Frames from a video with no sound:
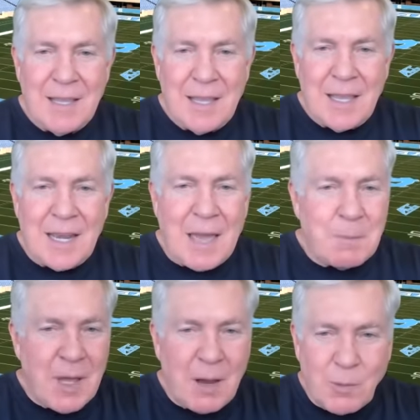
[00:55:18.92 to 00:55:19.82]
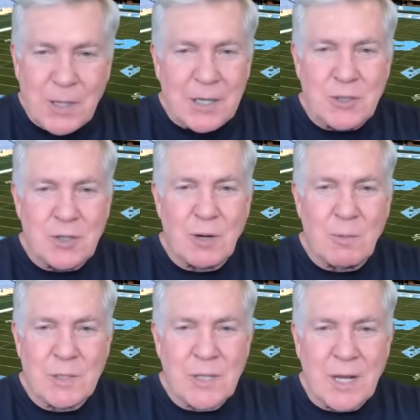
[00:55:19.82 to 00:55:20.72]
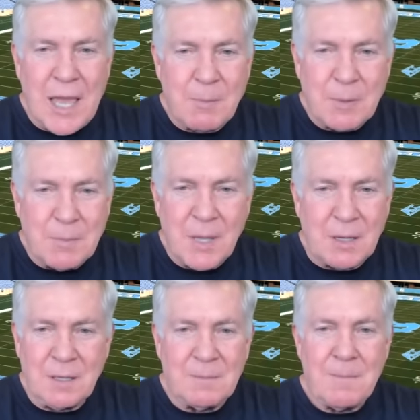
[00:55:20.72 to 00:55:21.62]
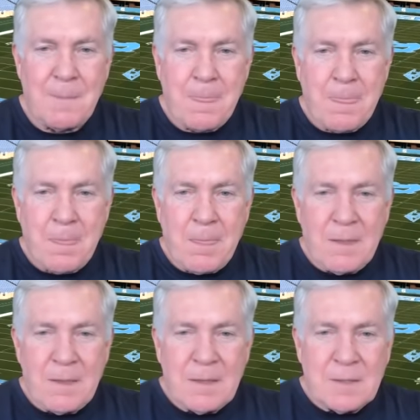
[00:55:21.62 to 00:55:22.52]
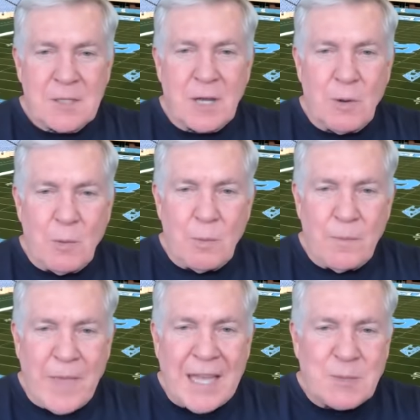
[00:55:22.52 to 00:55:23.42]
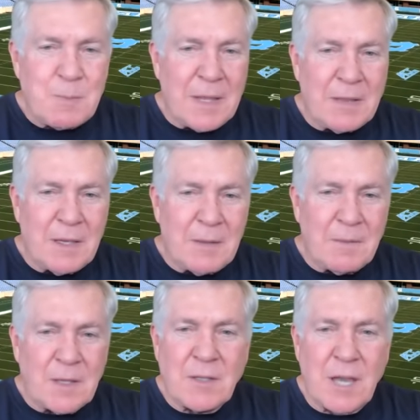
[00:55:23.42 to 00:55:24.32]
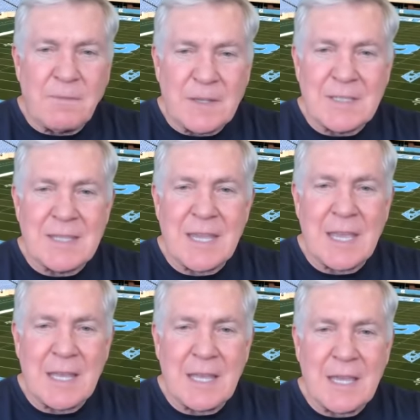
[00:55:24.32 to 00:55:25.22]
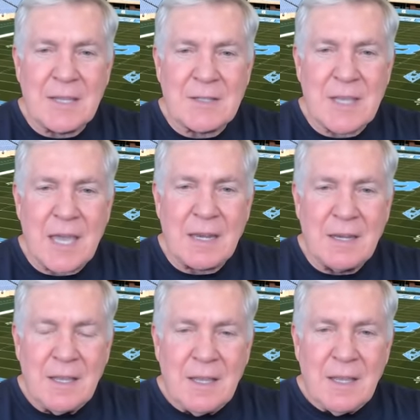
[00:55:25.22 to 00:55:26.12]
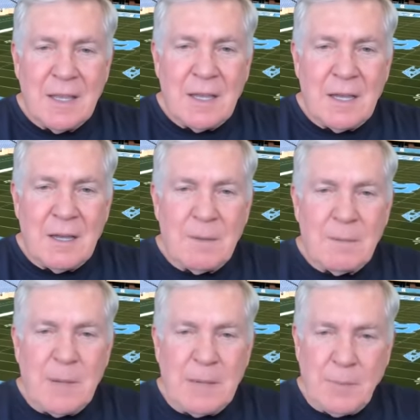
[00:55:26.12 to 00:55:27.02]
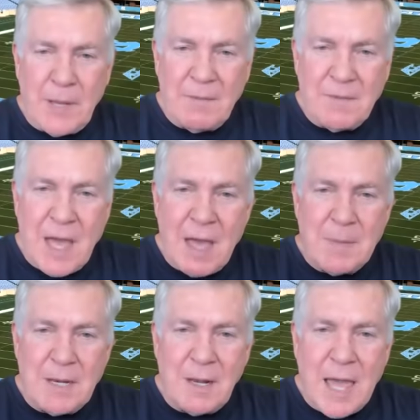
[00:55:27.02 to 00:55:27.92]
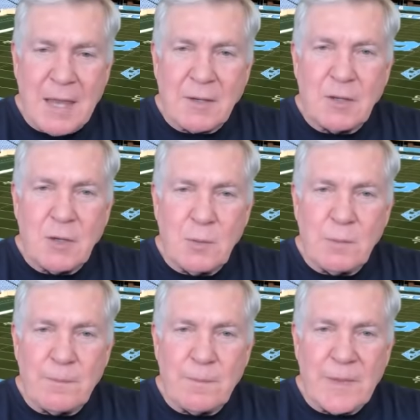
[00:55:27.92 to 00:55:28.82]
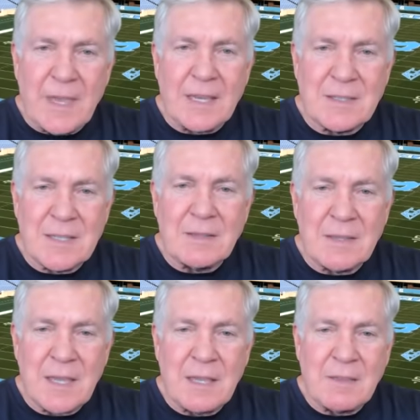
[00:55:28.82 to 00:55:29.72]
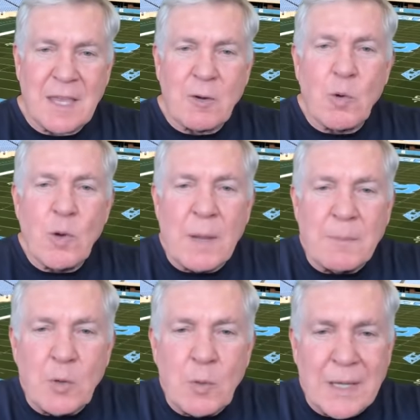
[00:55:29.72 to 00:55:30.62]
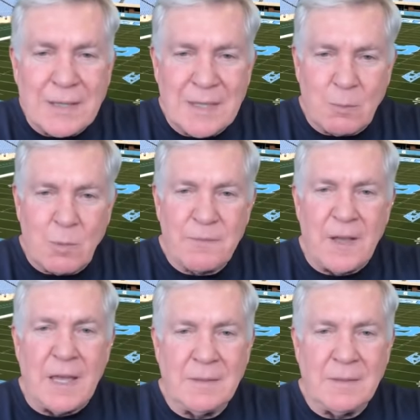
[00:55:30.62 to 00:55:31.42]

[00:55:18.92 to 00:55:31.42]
and I'm not really sure what's going to happen Monday. So that's been the, the toughest thing is that uh, people have not been allowed to do things that they, they grew up doing that were fun.